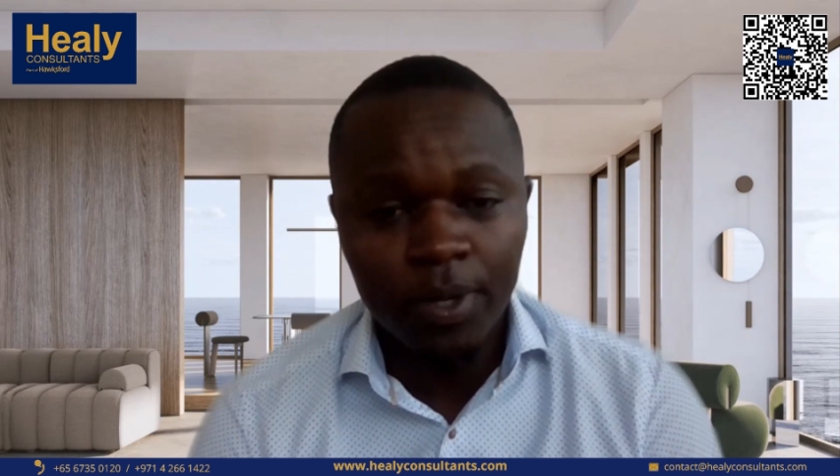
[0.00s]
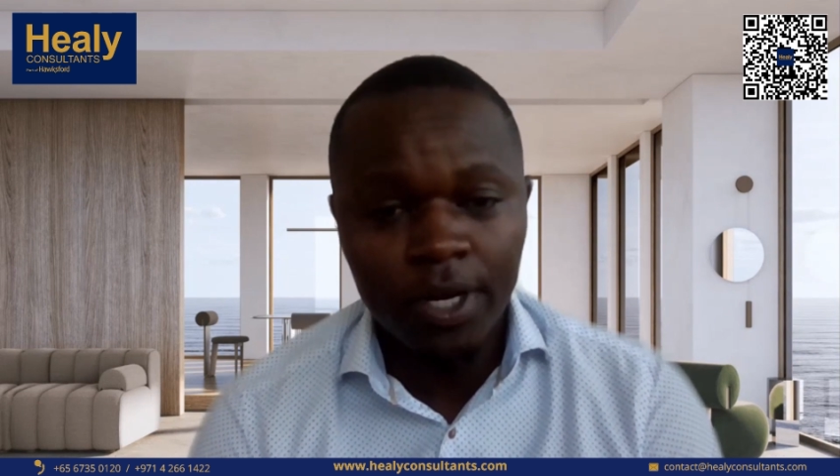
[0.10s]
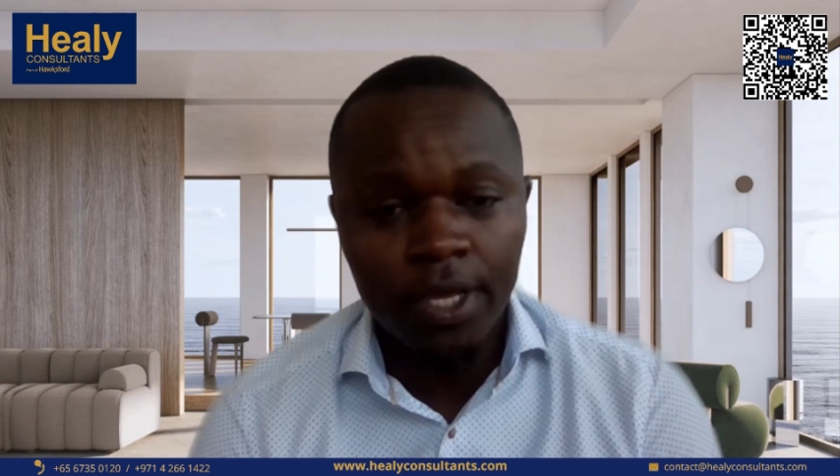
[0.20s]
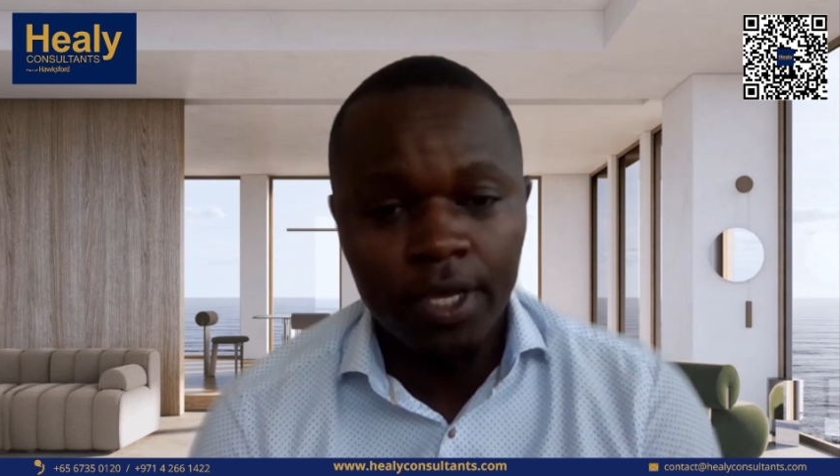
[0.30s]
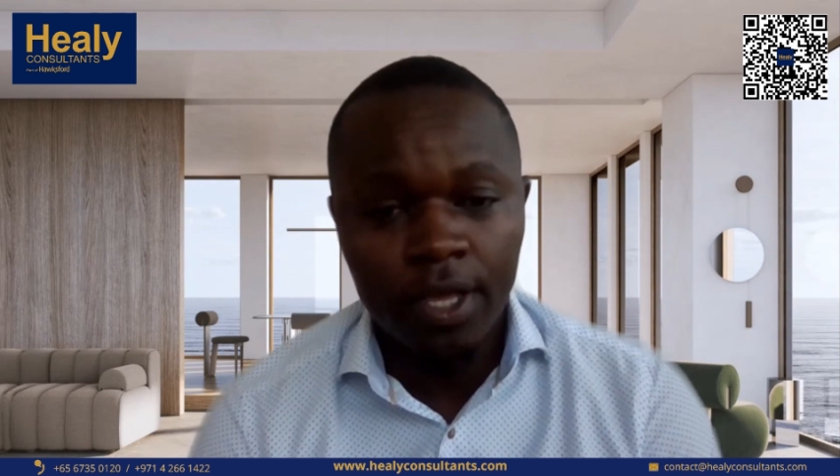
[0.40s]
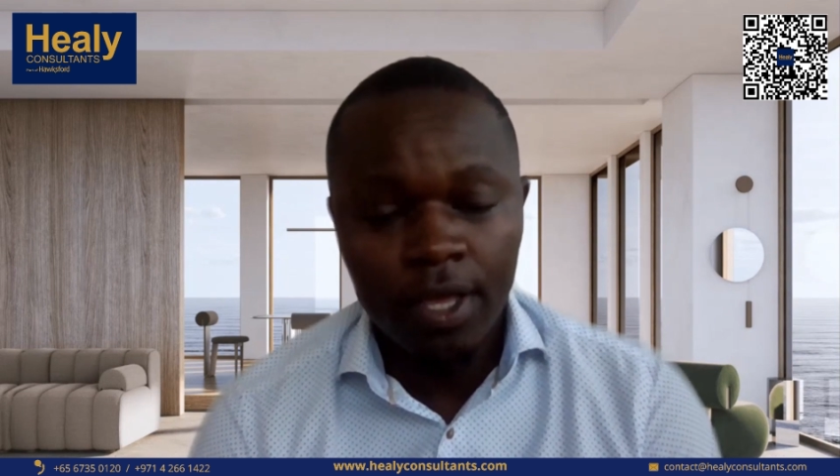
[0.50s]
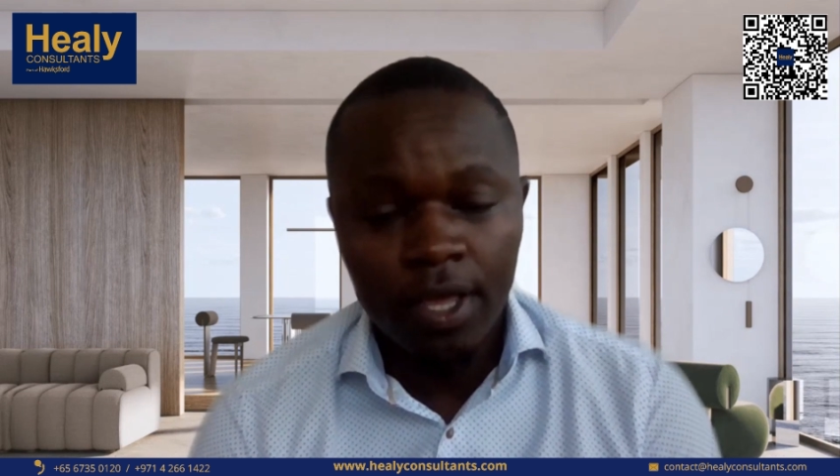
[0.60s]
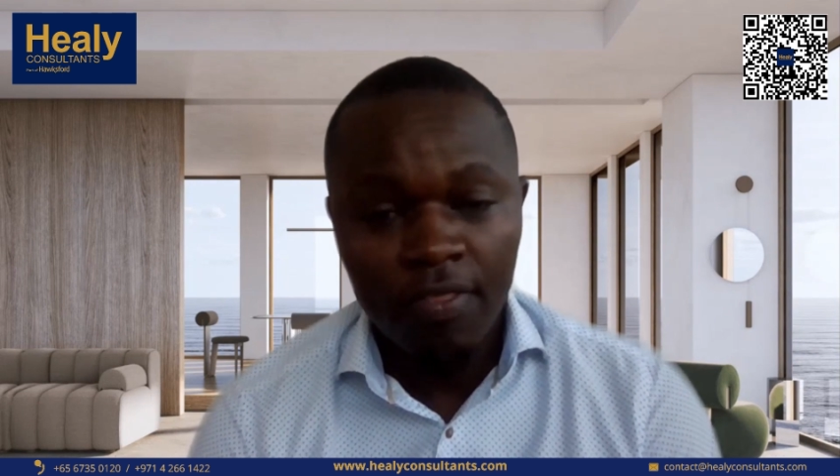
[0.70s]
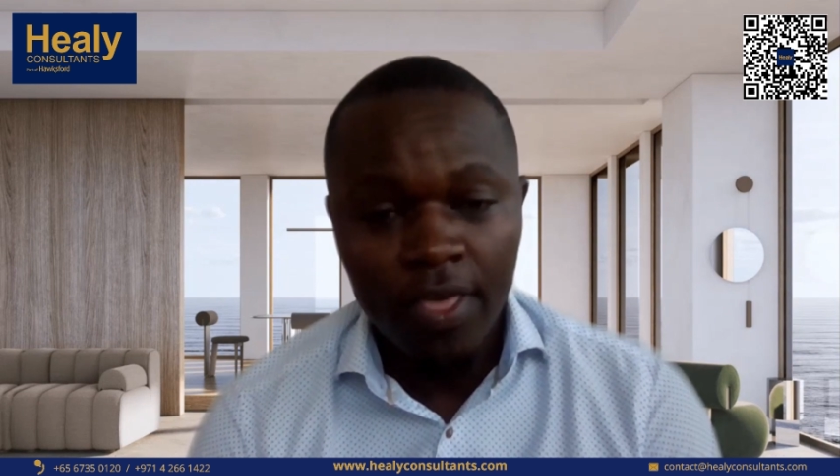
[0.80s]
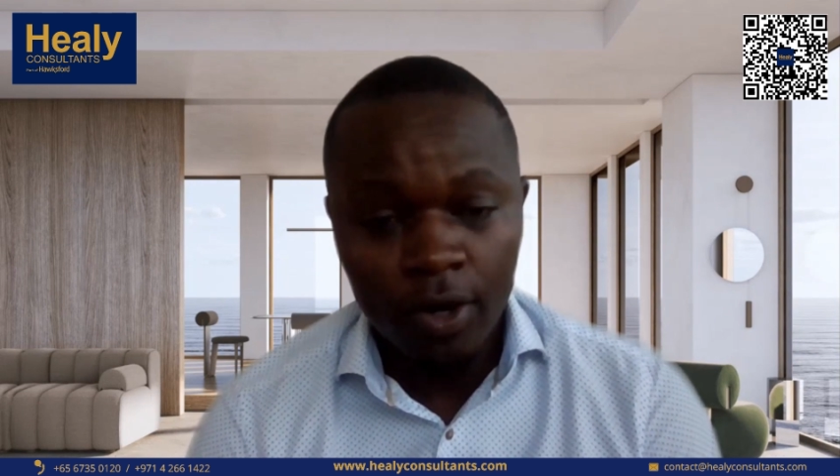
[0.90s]
meaning
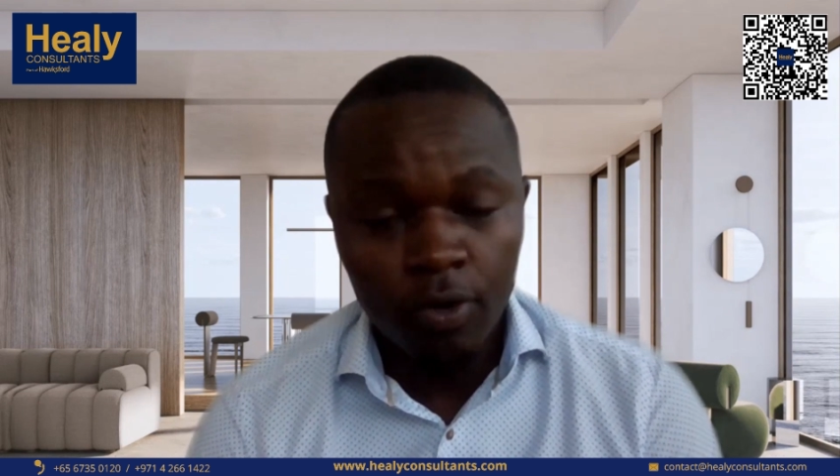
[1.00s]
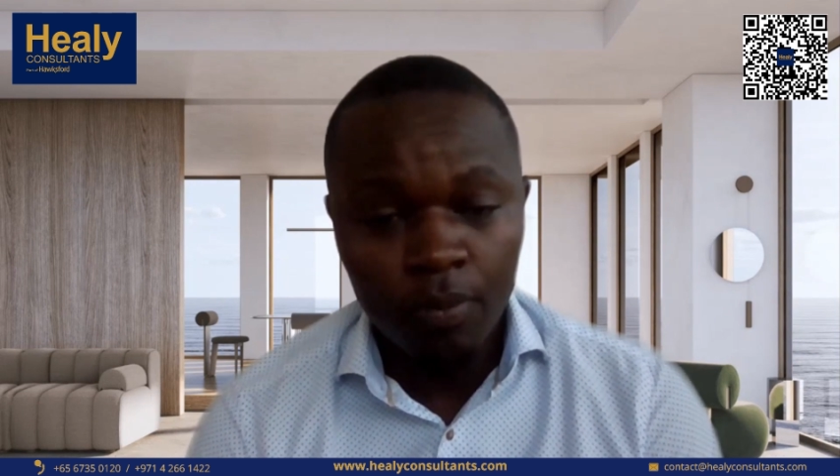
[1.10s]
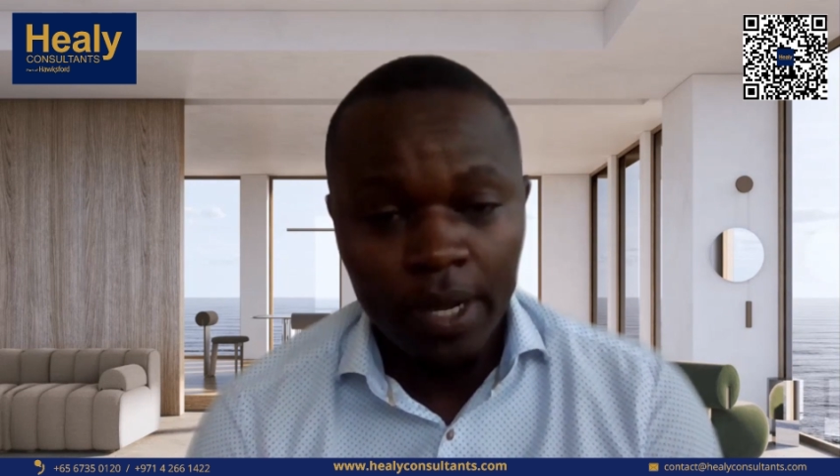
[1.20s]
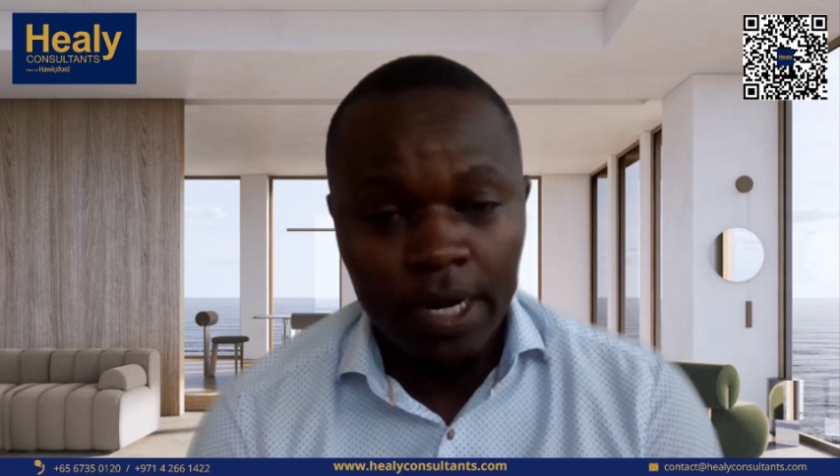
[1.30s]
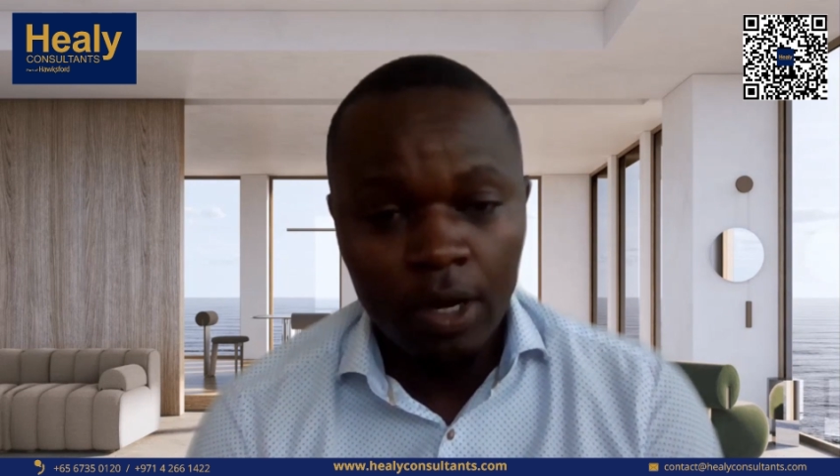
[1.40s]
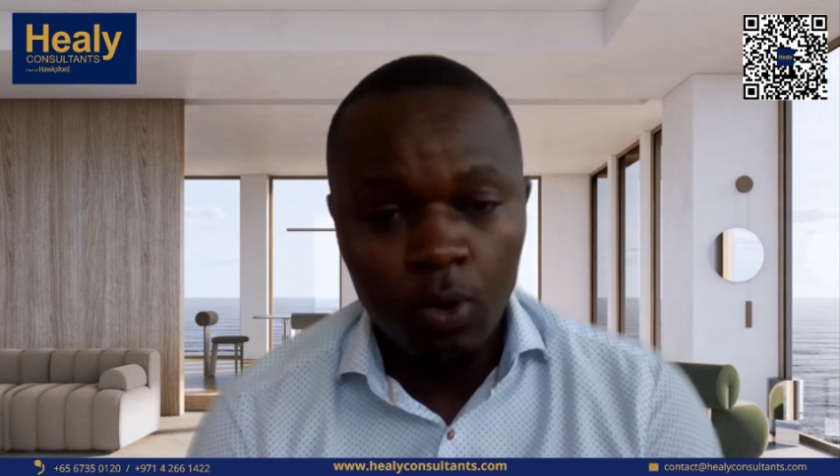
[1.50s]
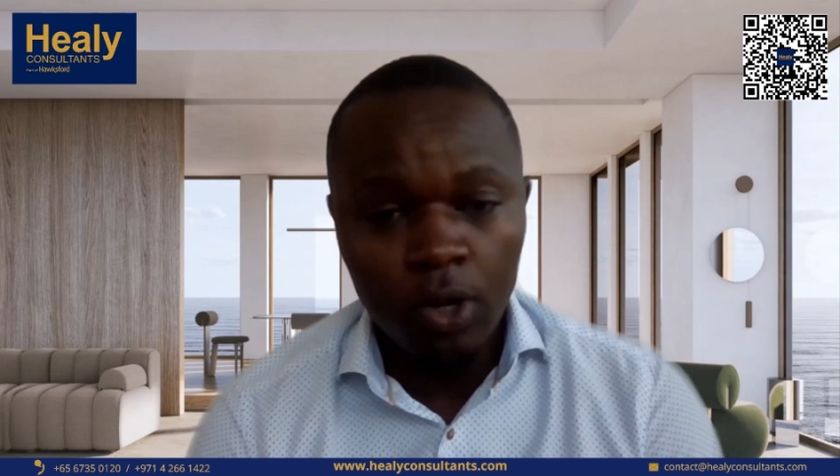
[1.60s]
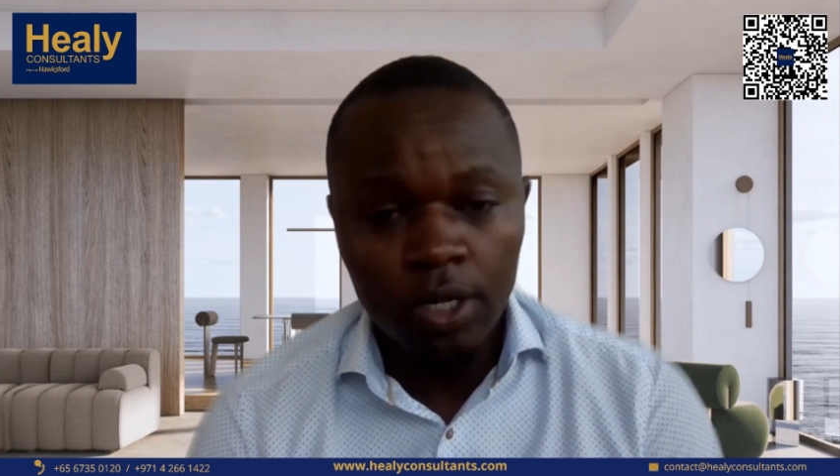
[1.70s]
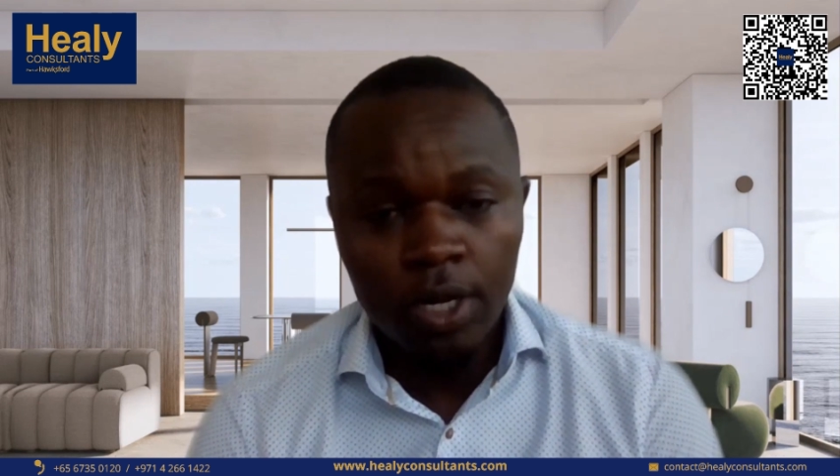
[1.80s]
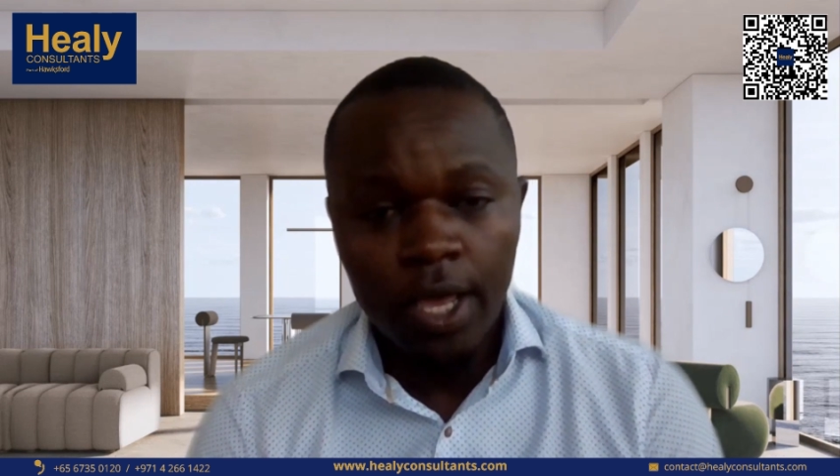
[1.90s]
they are not
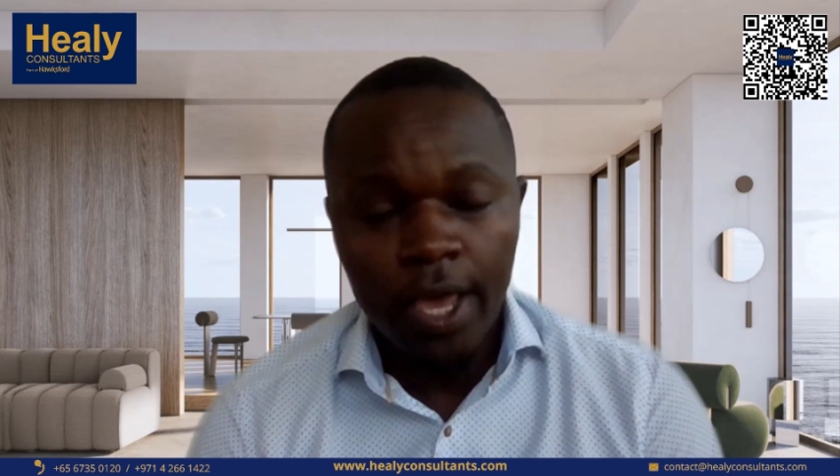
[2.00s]
bilingual,